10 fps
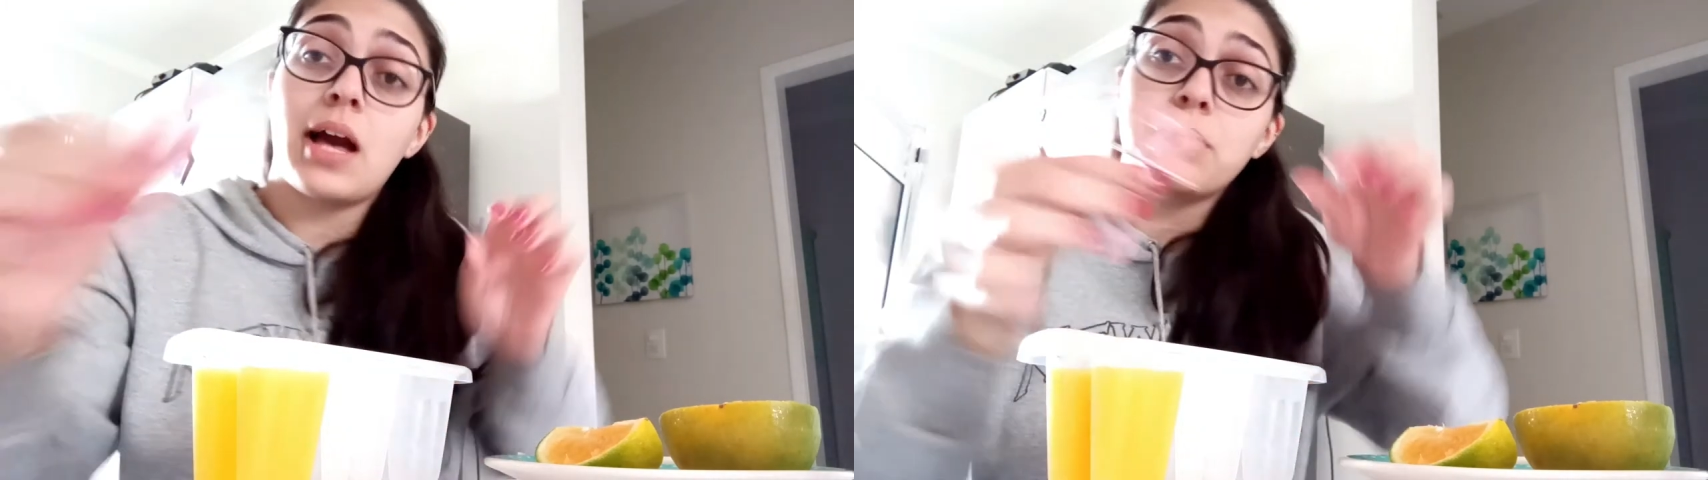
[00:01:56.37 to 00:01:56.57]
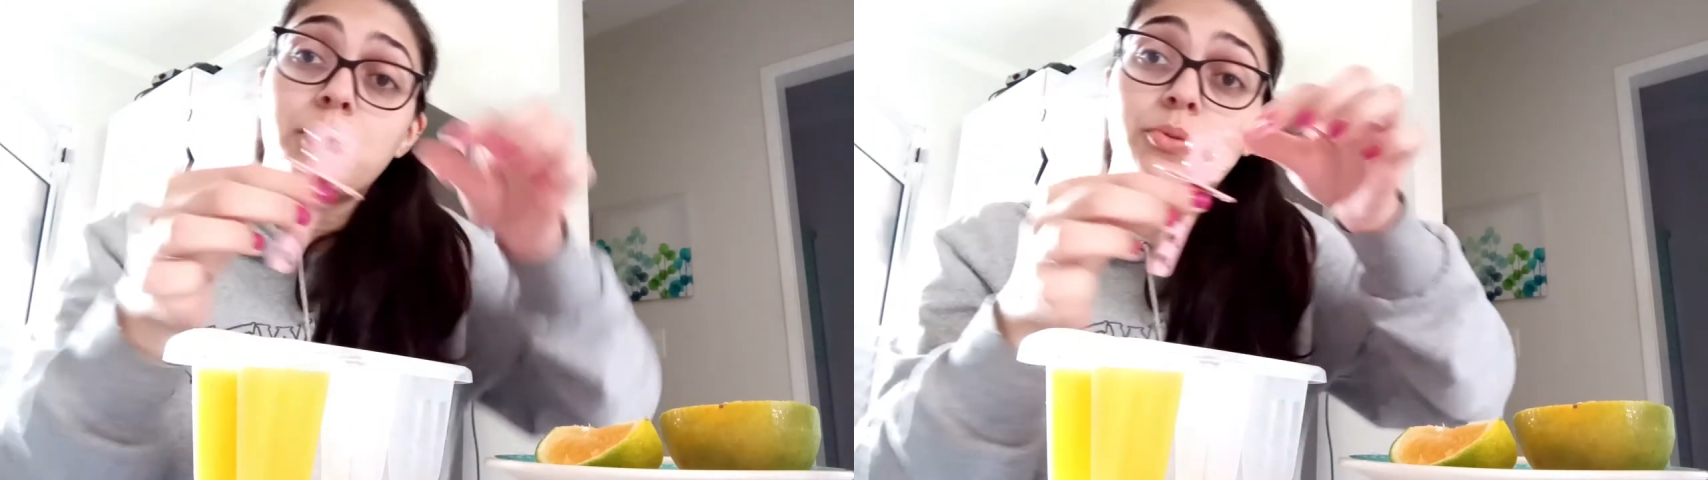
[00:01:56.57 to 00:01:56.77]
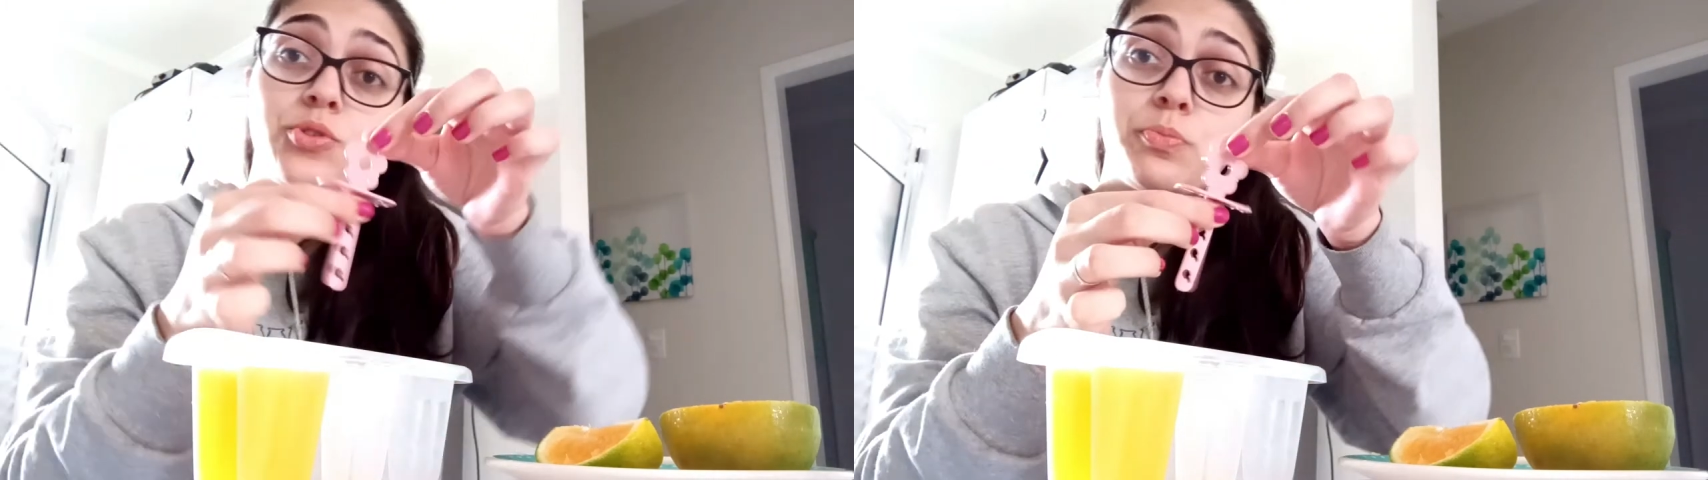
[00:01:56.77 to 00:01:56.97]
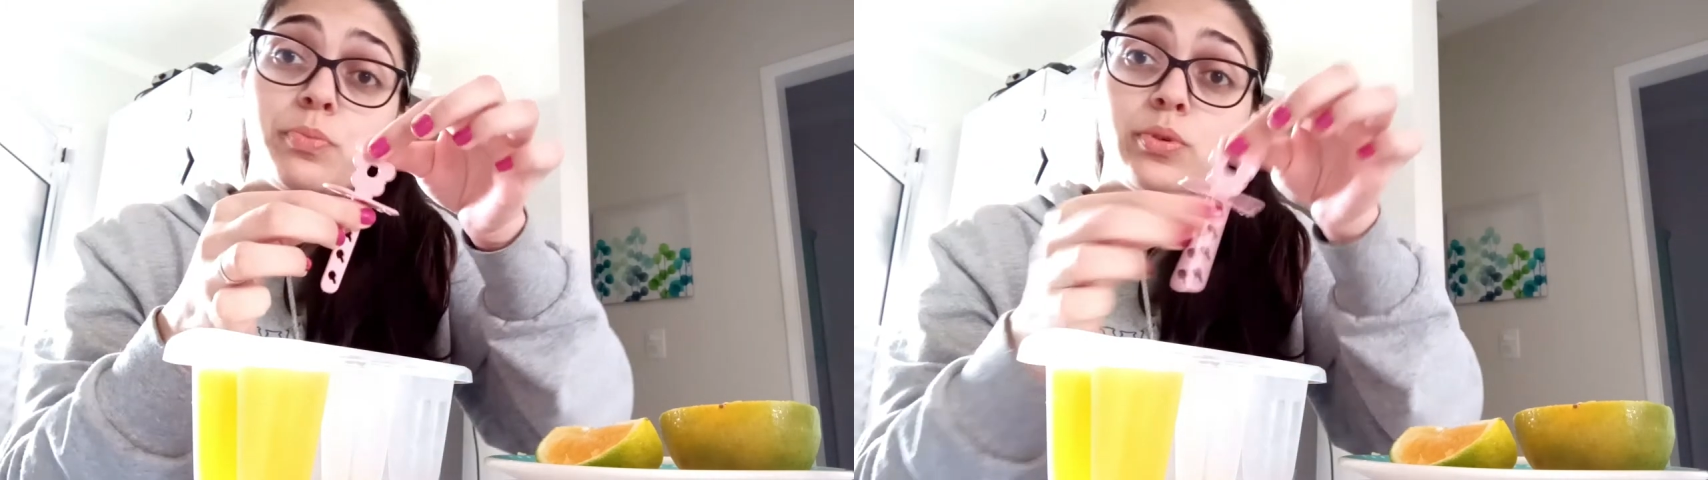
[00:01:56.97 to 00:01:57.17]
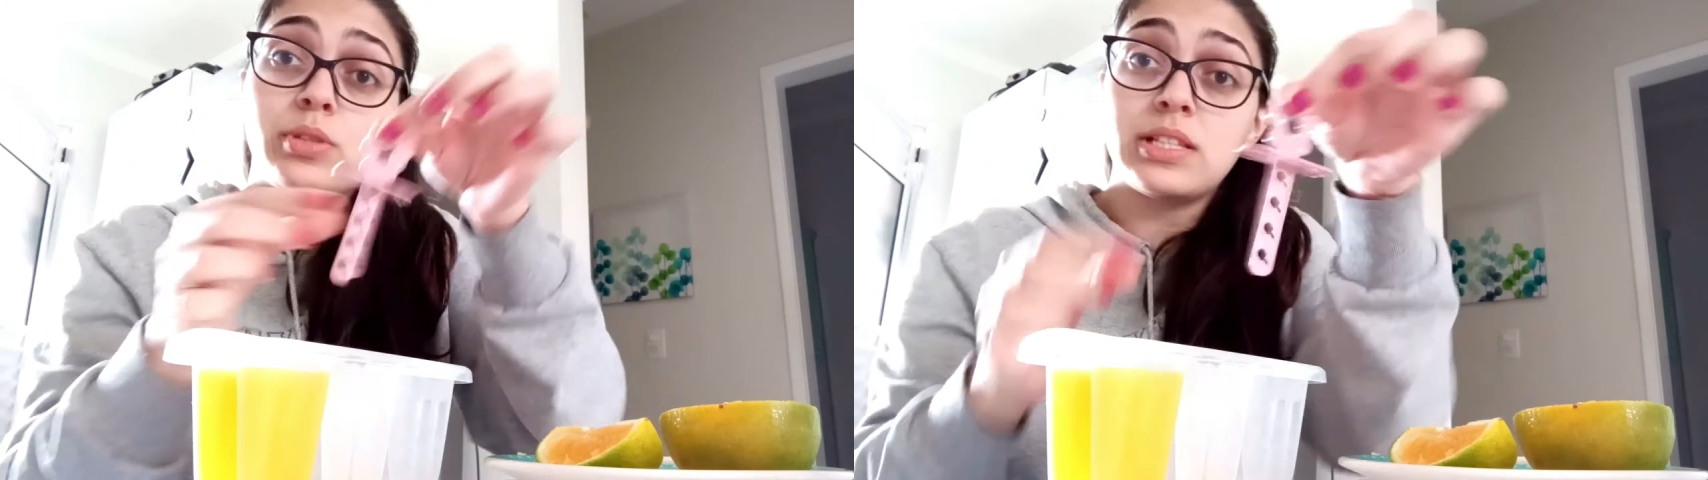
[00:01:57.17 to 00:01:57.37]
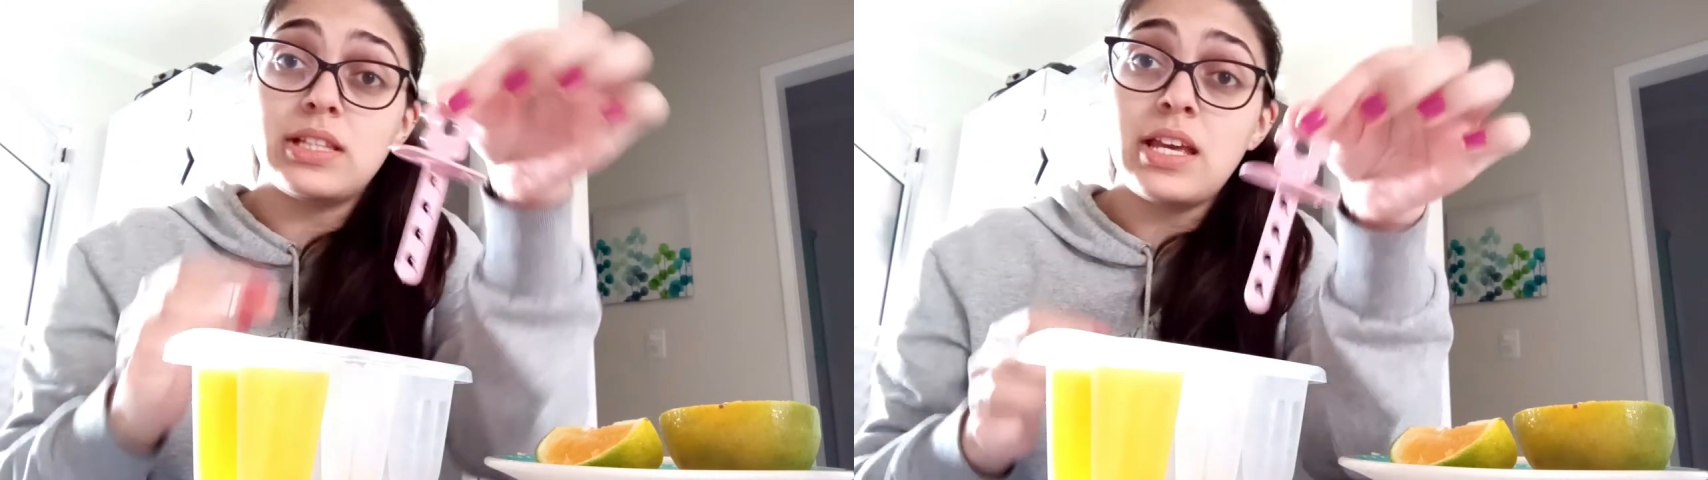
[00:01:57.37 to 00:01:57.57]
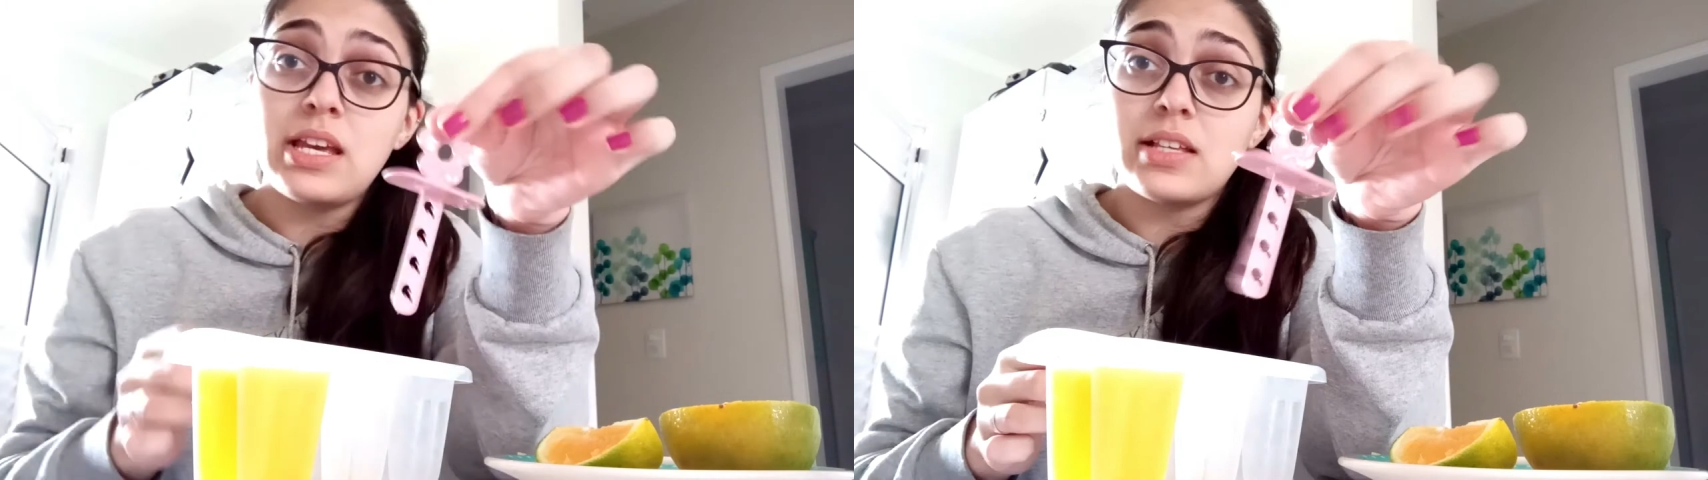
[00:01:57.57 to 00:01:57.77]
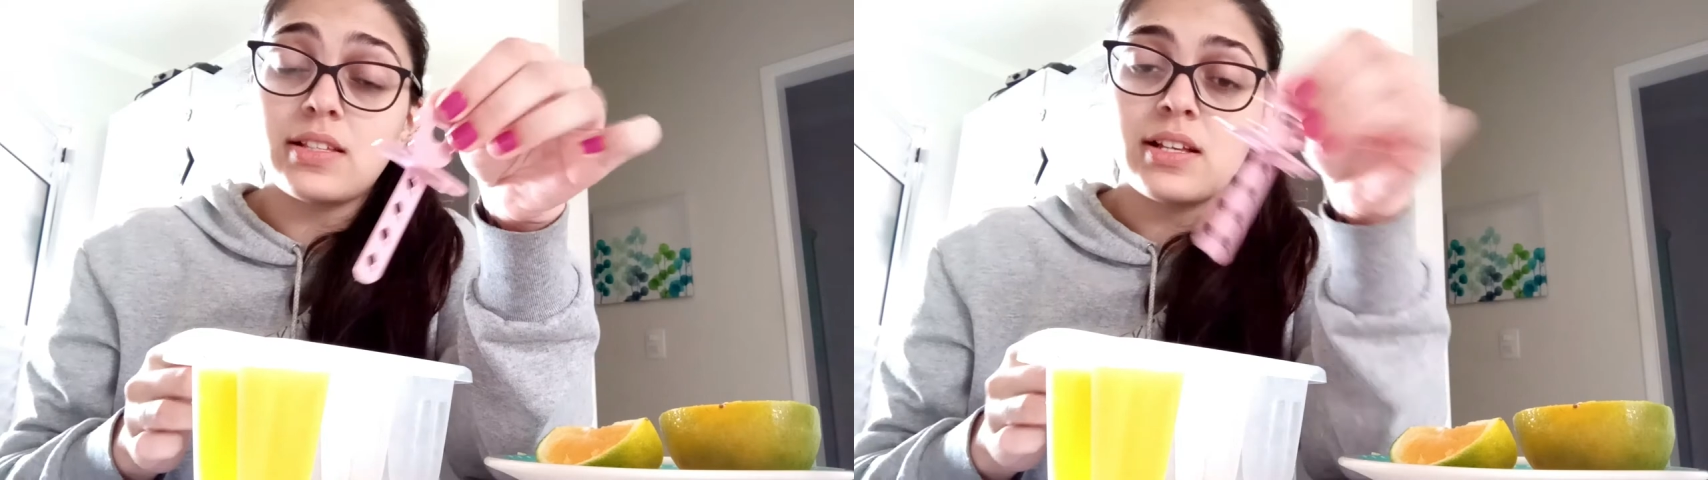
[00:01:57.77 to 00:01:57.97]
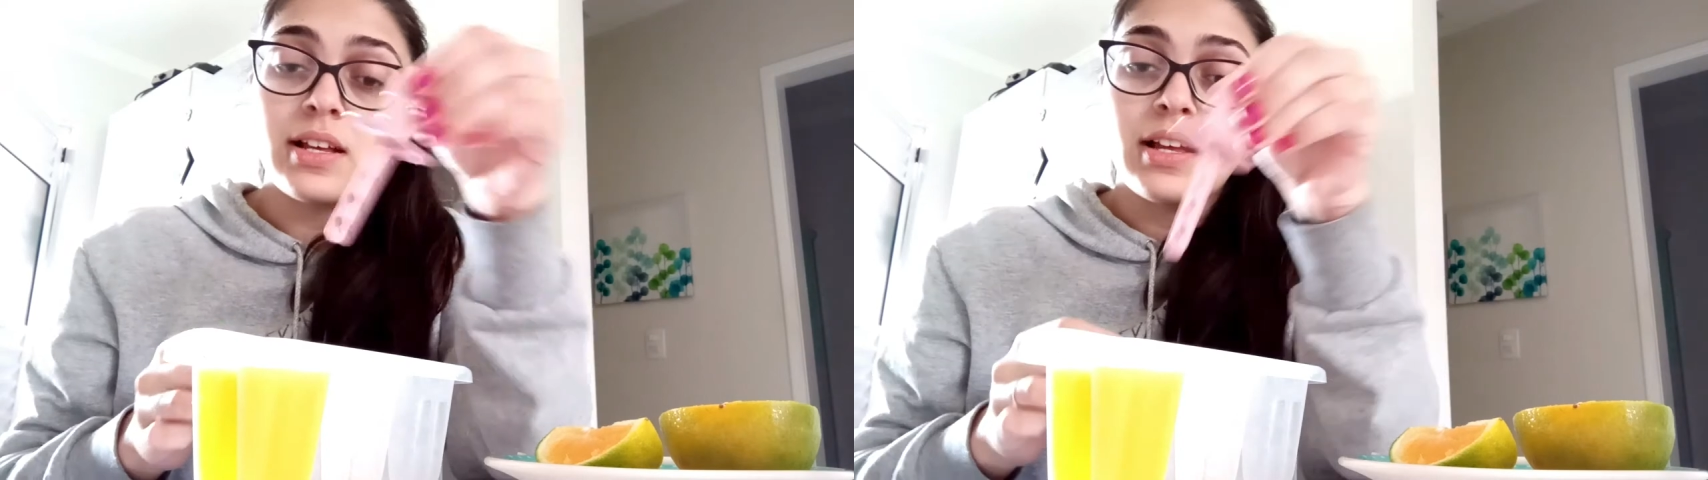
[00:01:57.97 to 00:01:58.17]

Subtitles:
I'm going to put this